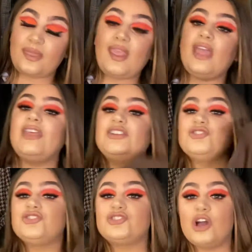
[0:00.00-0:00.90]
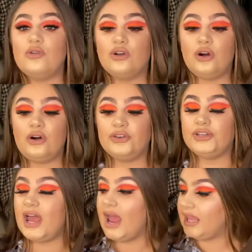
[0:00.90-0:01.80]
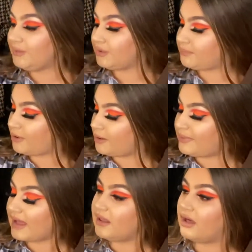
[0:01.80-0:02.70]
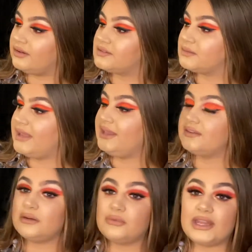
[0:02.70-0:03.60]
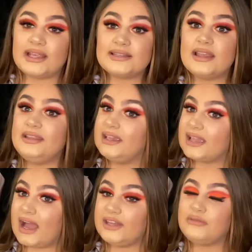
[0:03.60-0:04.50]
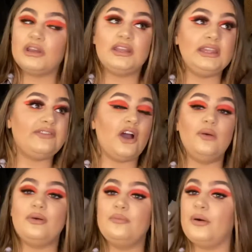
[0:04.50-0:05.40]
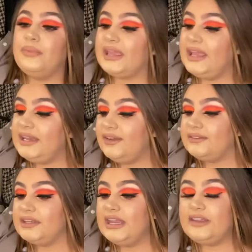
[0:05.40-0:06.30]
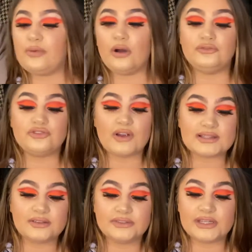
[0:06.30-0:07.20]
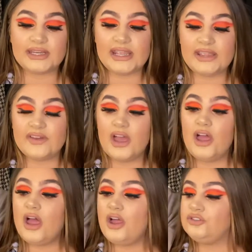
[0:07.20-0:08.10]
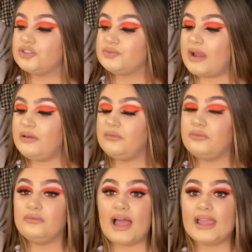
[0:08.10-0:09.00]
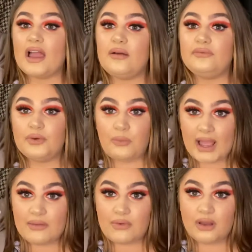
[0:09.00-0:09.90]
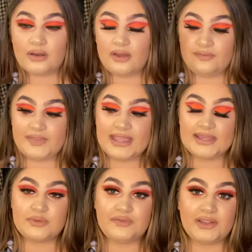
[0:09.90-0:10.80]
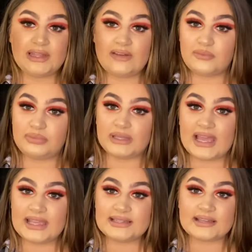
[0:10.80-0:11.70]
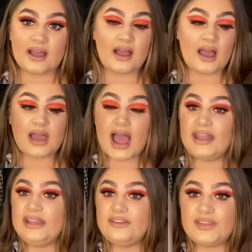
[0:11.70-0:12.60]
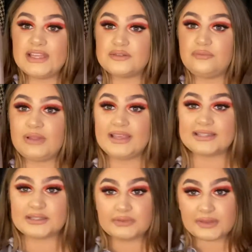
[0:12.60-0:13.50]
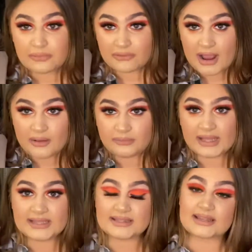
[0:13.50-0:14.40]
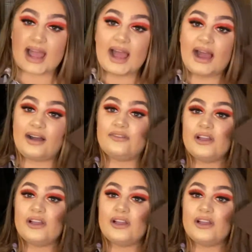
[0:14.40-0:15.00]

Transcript: They're just so good. You want to put a belt on and some heels on with this, you can. You want to leave it open, put a bikini underneath, put a dress underneath. Just wear it like uh, the white one of these with the leather blazer. Any of these with blazers, with the brown blazers I have.